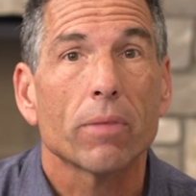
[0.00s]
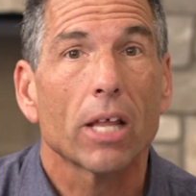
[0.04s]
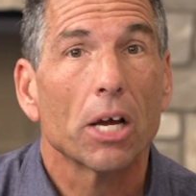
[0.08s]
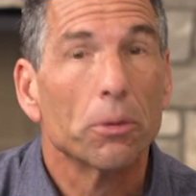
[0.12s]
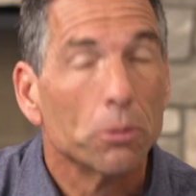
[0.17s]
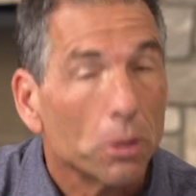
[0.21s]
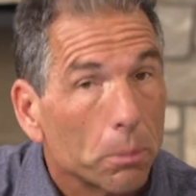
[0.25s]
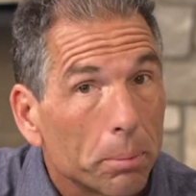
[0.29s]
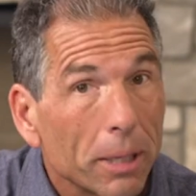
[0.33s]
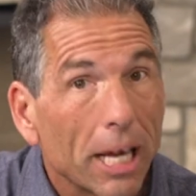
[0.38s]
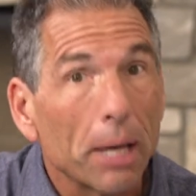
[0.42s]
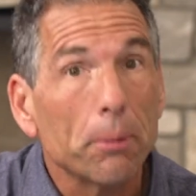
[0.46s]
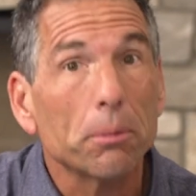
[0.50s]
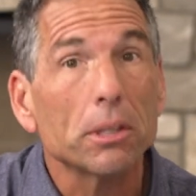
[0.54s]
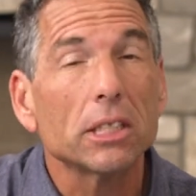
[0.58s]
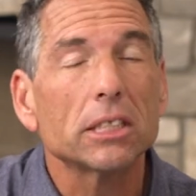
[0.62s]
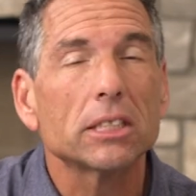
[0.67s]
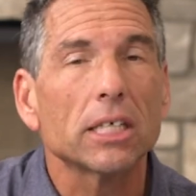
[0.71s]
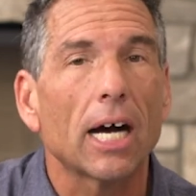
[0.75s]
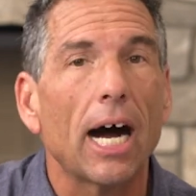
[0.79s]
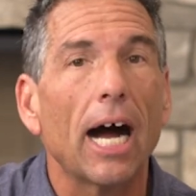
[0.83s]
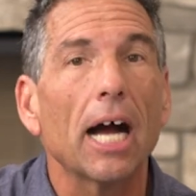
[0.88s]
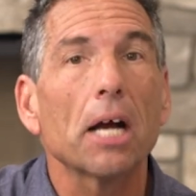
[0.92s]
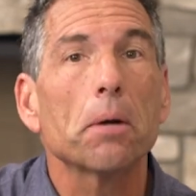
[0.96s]
and we'll be able to
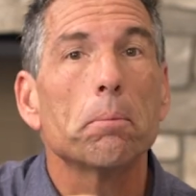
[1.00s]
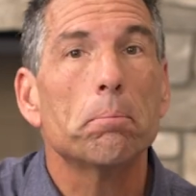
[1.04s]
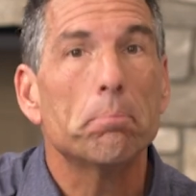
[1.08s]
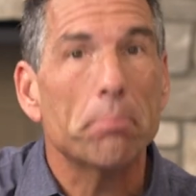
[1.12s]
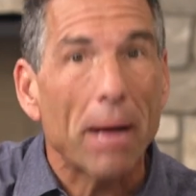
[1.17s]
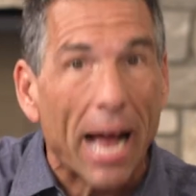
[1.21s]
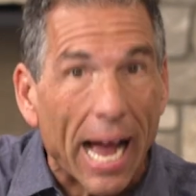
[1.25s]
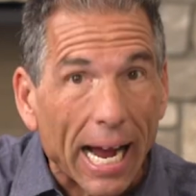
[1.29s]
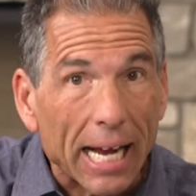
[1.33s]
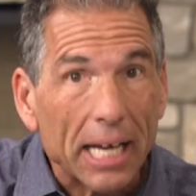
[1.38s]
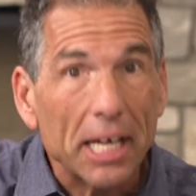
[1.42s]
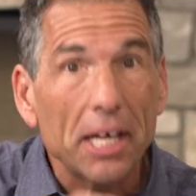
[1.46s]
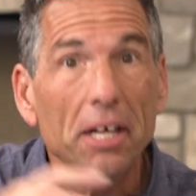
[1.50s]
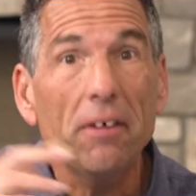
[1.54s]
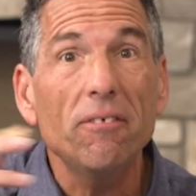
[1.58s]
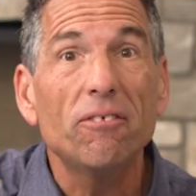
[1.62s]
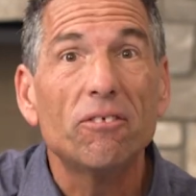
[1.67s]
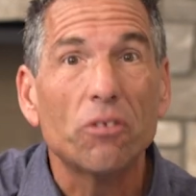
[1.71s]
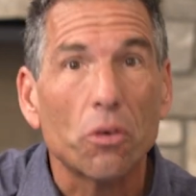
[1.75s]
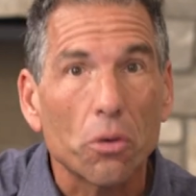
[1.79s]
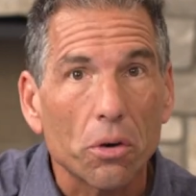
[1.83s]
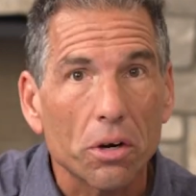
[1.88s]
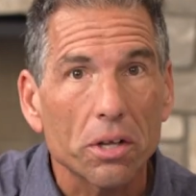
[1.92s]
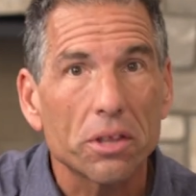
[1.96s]
talk back and
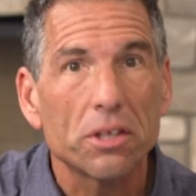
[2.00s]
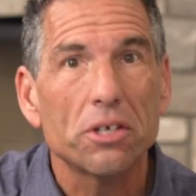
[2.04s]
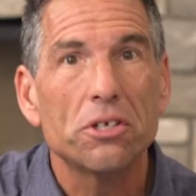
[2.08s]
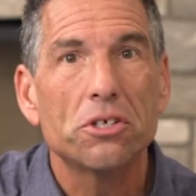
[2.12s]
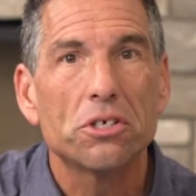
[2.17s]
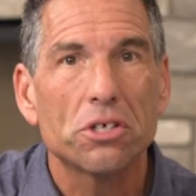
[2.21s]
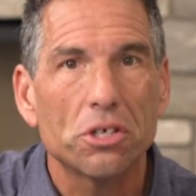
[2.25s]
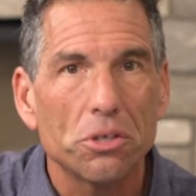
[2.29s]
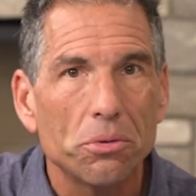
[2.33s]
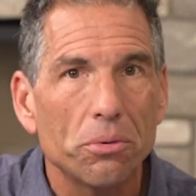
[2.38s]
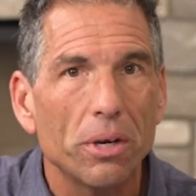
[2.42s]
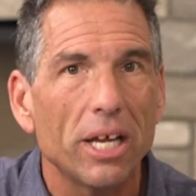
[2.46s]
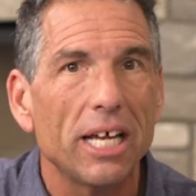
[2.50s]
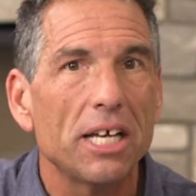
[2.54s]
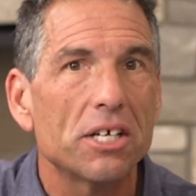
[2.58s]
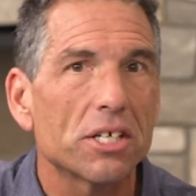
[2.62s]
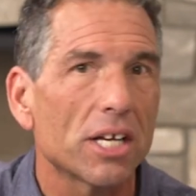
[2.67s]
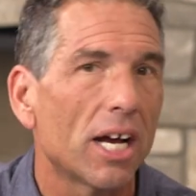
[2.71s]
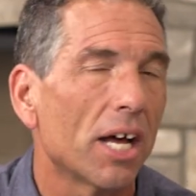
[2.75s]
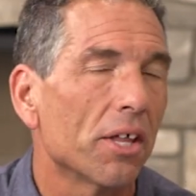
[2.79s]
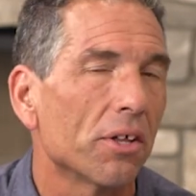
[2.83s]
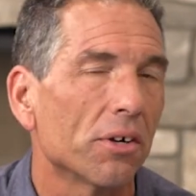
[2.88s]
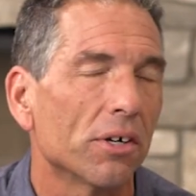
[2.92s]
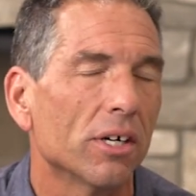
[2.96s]
forth to each
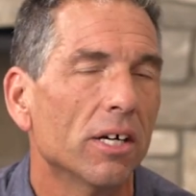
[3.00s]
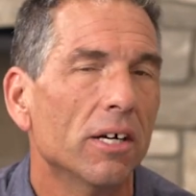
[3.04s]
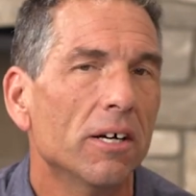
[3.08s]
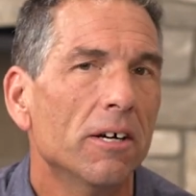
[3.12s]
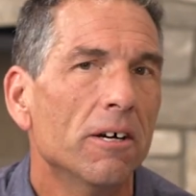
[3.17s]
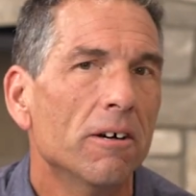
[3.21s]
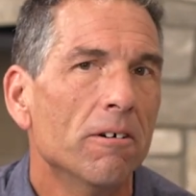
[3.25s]
other.